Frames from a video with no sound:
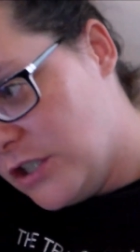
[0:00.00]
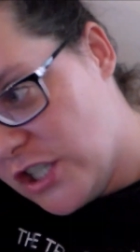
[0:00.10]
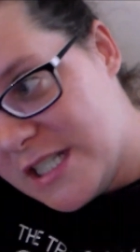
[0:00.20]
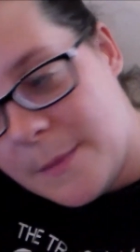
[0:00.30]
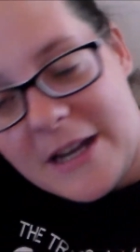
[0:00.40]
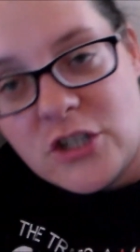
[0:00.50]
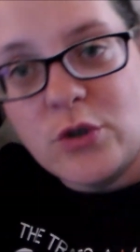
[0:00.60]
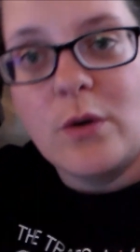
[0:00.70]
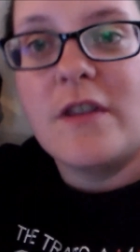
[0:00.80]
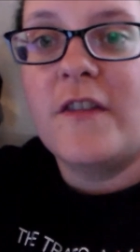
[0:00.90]
just to make
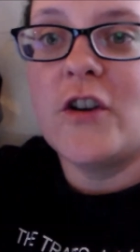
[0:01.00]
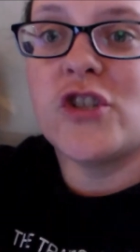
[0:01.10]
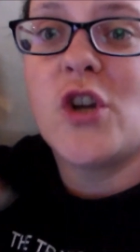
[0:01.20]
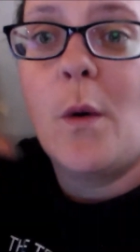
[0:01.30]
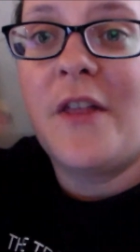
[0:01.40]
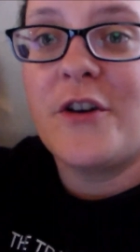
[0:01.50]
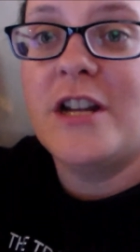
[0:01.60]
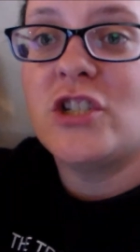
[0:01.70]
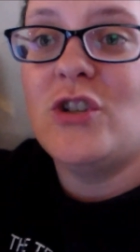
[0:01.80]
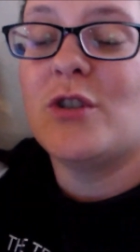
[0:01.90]
sure that there's no other
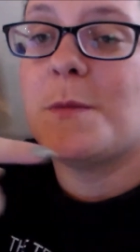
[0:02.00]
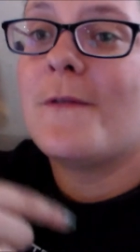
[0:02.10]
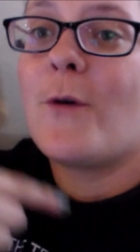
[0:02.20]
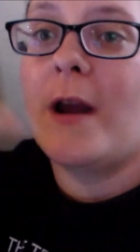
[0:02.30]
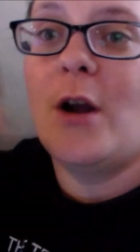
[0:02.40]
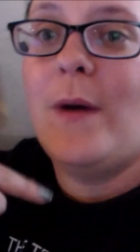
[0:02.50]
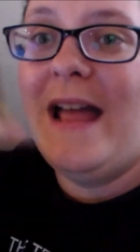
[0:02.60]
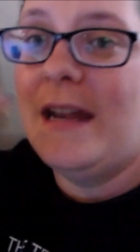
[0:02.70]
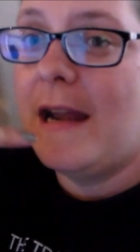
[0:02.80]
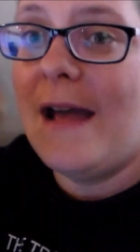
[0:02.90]
issues before I go
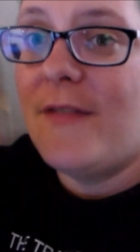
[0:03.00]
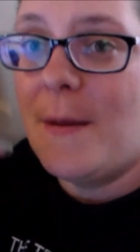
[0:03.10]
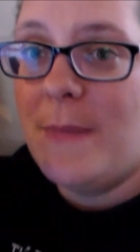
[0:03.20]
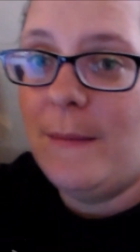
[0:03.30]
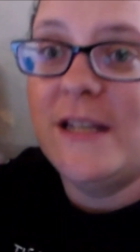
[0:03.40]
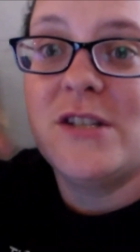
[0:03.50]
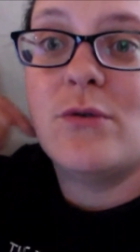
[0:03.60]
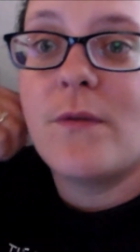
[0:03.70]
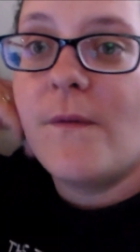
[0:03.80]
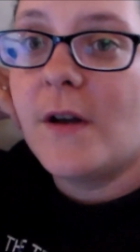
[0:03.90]
ahead and have that baby
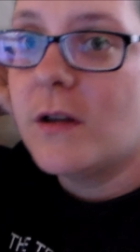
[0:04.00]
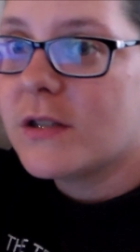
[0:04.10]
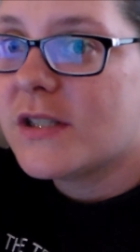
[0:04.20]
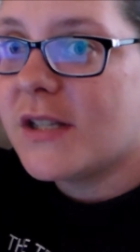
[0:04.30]
tooth filled.